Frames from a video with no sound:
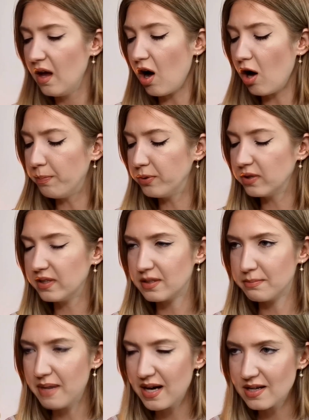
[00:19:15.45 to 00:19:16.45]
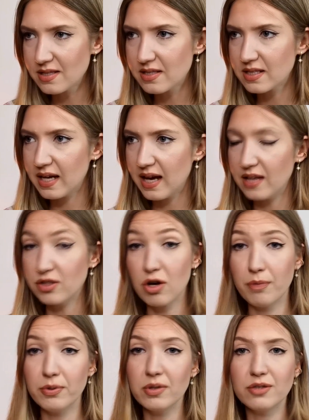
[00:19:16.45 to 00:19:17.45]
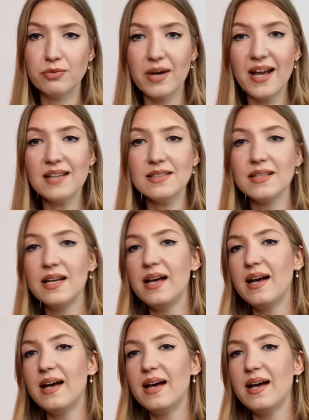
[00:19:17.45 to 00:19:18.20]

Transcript: Opulent Musk and Opulent Red.